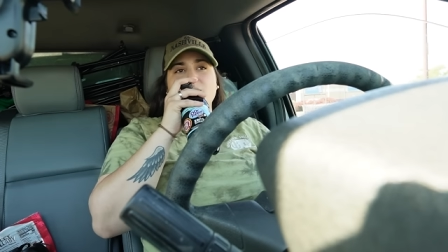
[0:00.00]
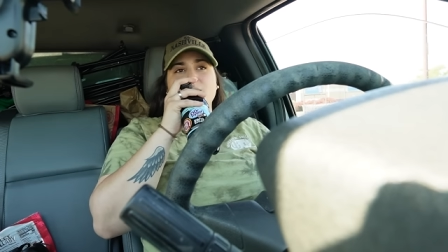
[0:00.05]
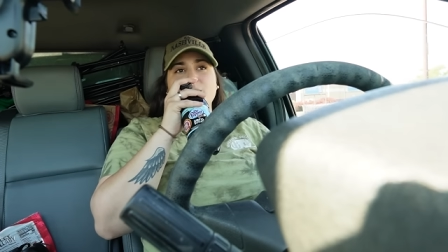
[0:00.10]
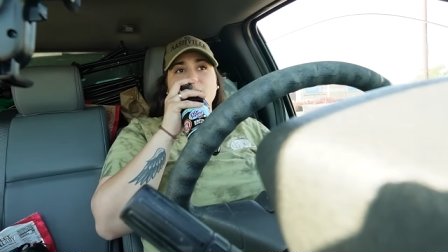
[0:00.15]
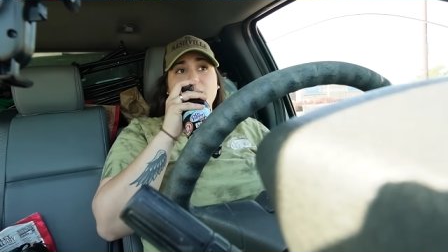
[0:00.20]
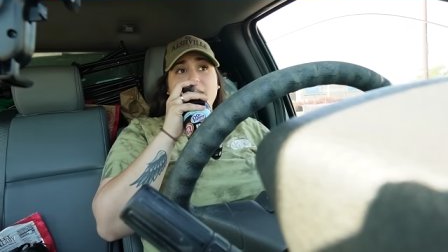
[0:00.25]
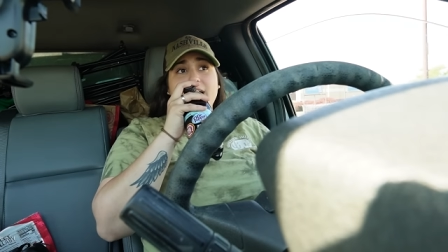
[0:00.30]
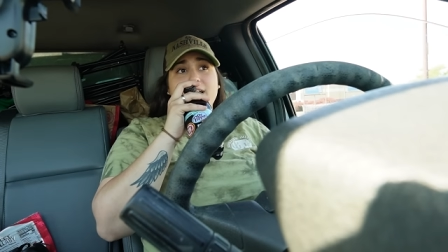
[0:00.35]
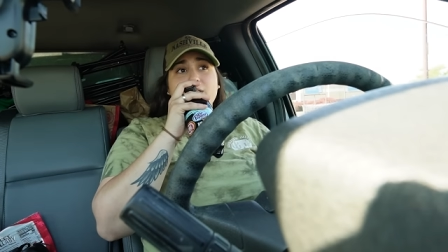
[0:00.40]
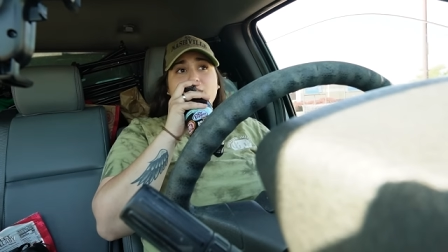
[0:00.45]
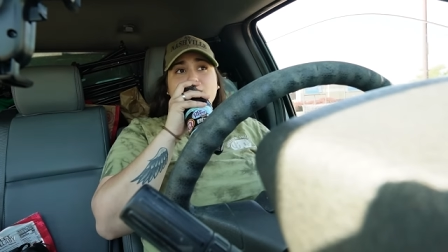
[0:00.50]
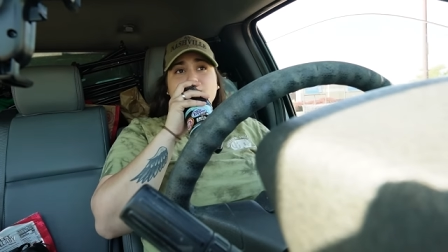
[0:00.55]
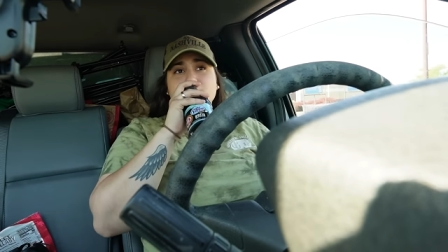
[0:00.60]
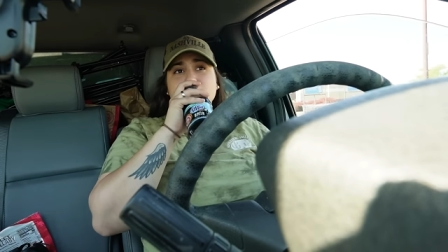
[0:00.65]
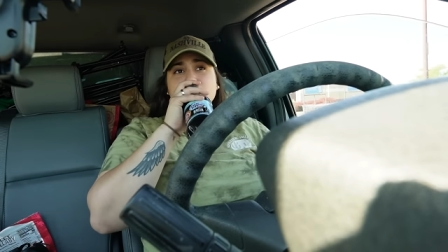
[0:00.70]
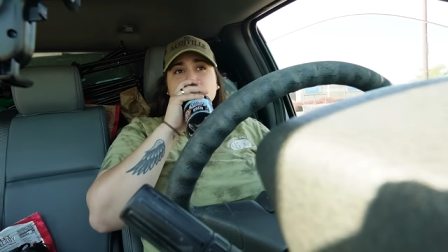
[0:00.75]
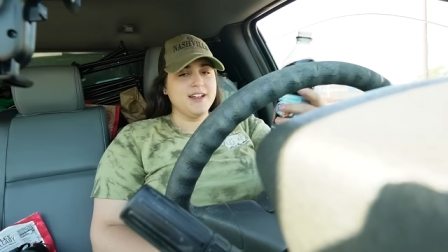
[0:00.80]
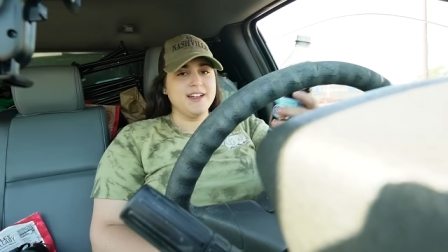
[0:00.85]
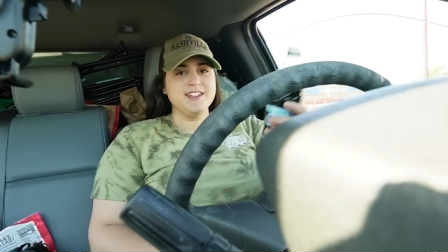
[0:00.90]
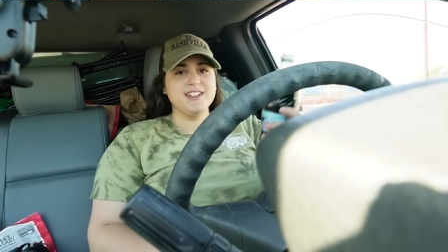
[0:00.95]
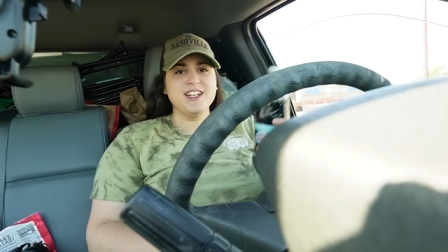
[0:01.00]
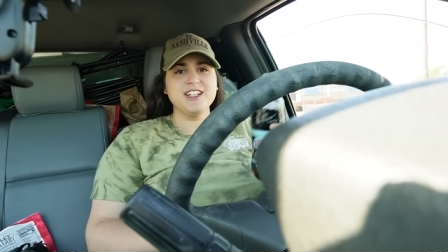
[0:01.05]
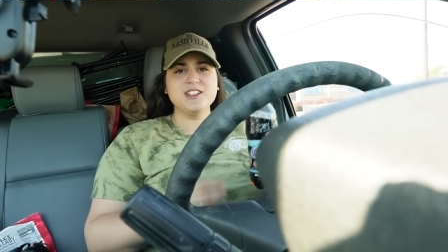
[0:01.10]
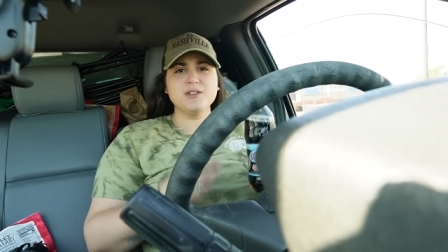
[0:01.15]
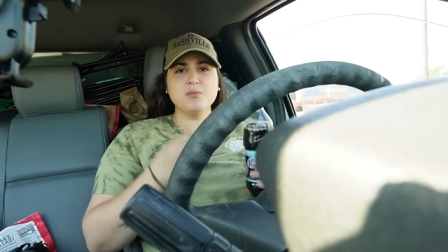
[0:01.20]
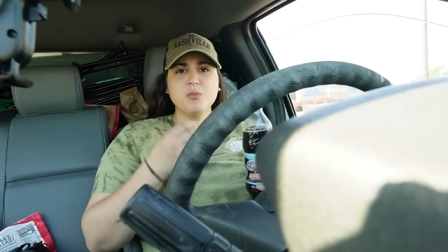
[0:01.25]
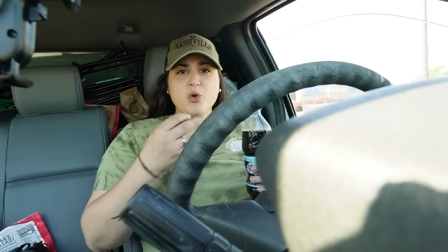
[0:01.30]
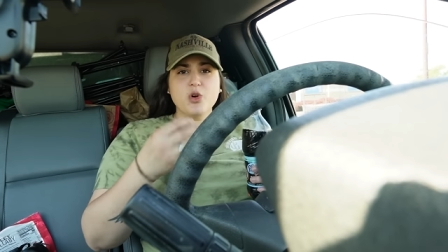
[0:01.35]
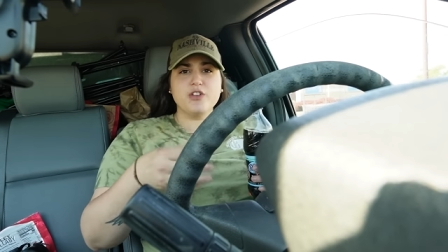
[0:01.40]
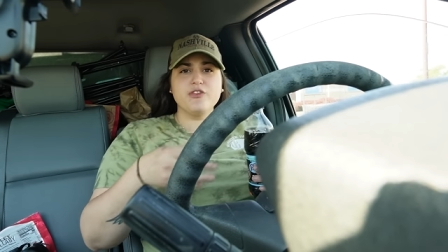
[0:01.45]
Wow. Tastes
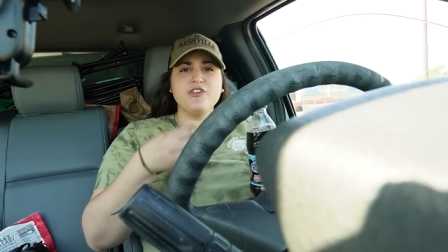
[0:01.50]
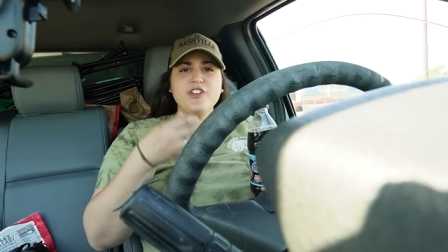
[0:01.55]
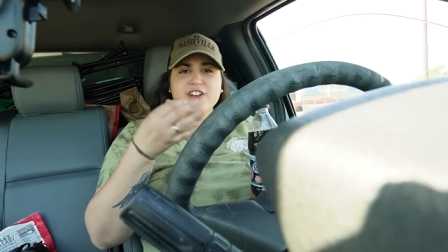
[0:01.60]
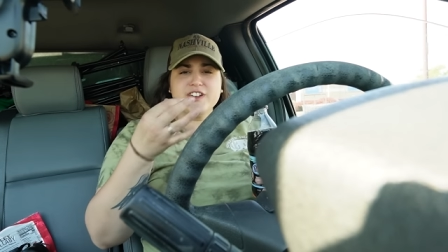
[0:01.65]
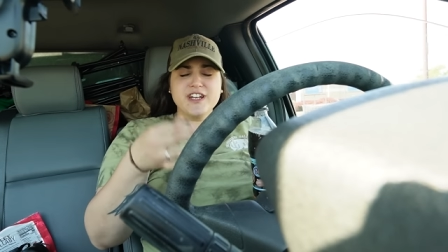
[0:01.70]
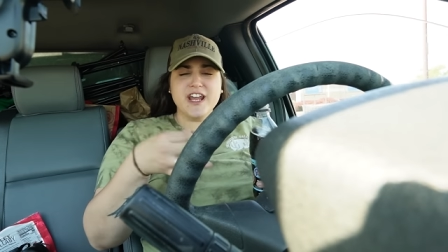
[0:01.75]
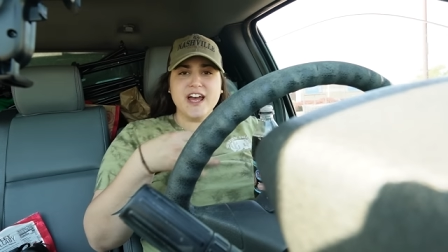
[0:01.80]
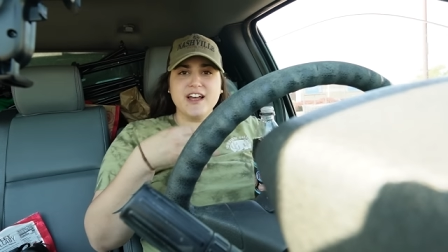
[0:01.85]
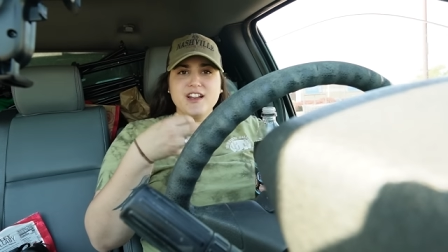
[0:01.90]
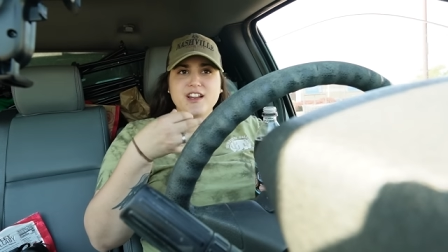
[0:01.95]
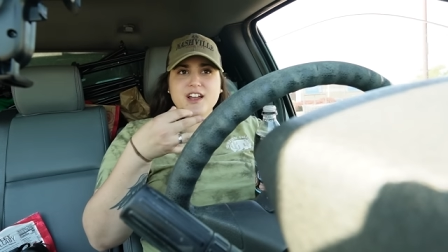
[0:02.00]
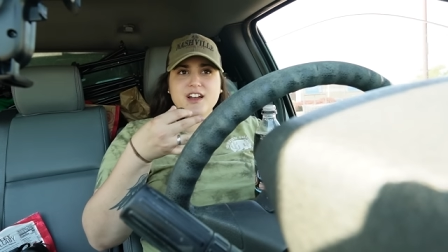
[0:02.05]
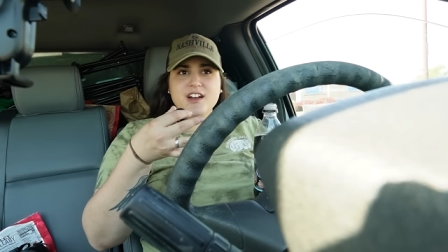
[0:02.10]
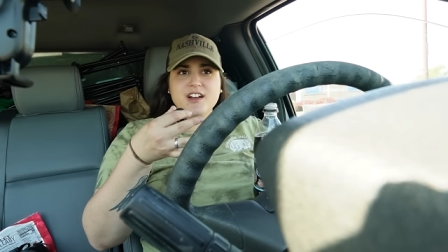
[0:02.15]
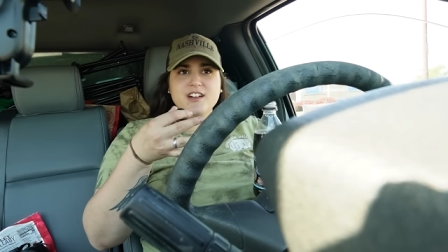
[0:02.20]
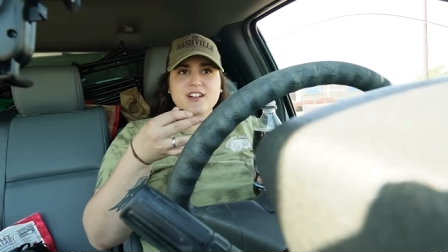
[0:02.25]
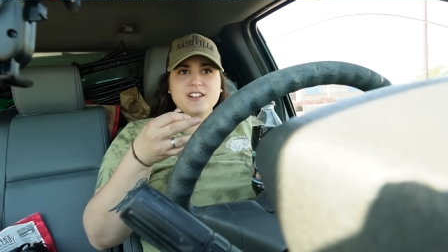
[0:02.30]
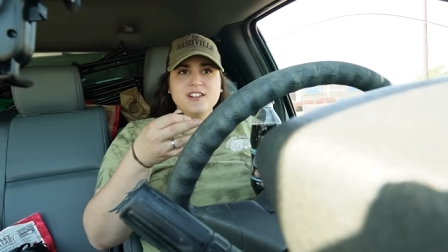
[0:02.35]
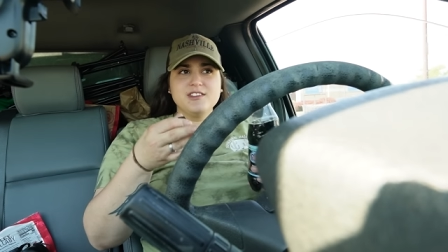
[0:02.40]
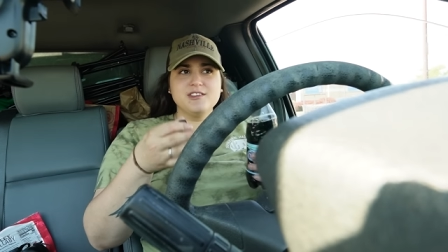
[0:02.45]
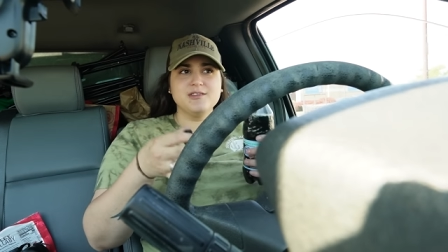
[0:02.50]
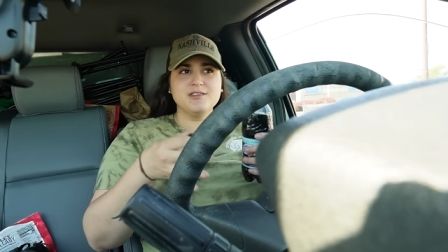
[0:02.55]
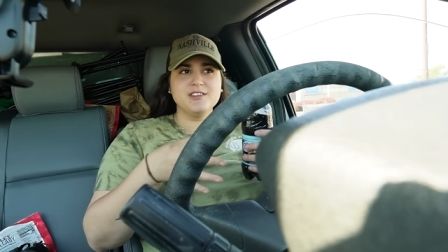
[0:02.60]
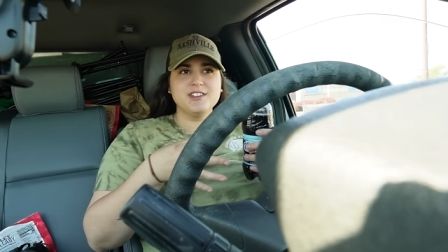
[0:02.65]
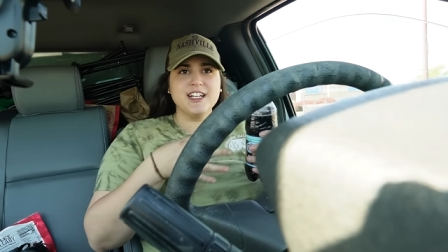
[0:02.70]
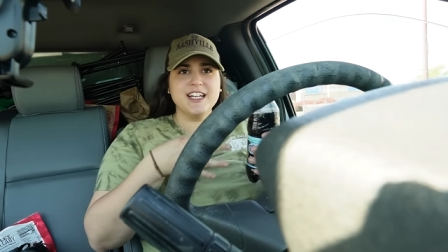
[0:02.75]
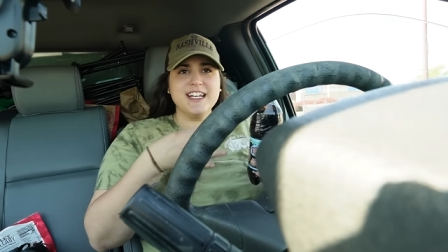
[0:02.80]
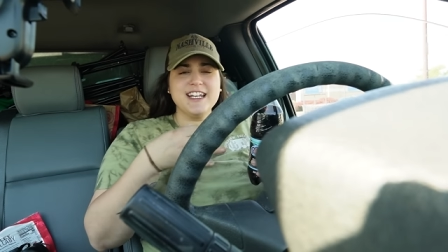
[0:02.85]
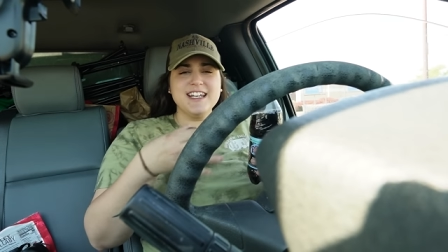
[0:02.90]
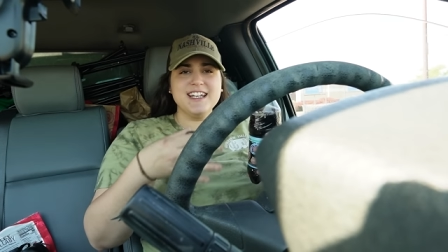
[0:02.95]
more
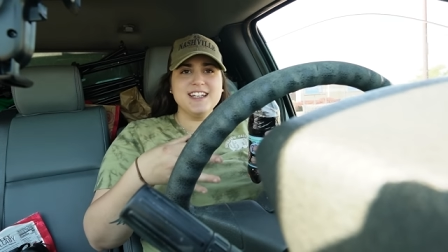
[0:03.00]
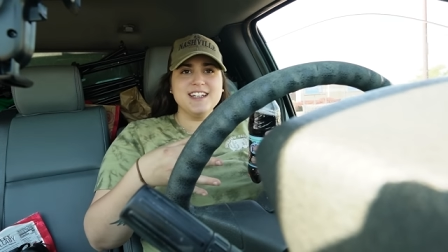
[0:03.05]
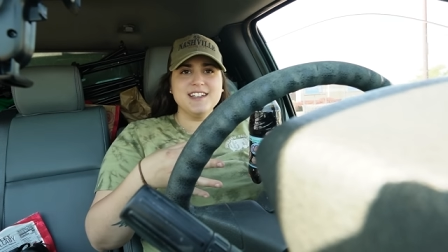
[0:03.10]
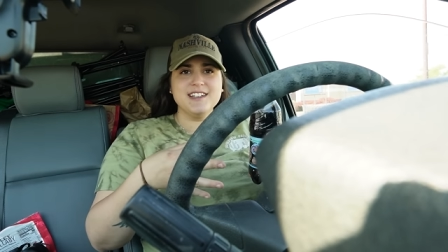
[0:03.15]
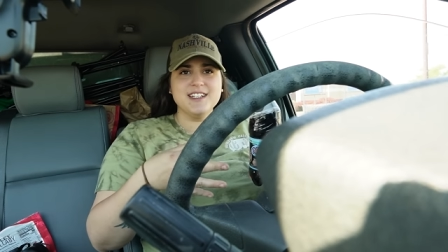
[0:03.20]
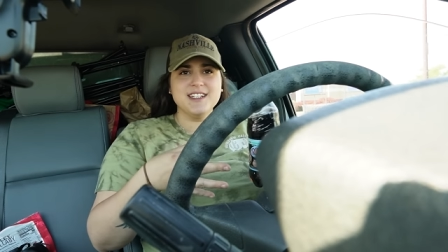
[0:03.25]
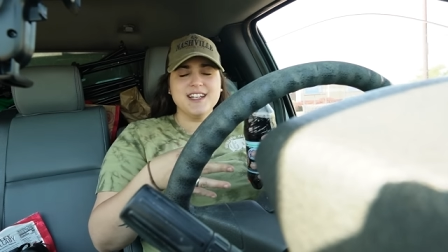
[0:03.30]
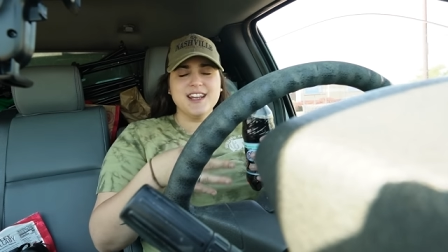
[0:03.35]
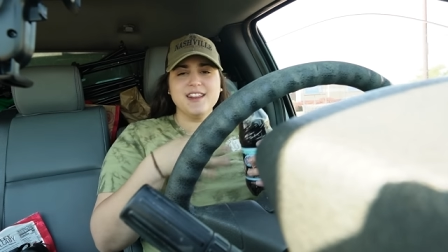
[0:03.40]
vanilla-y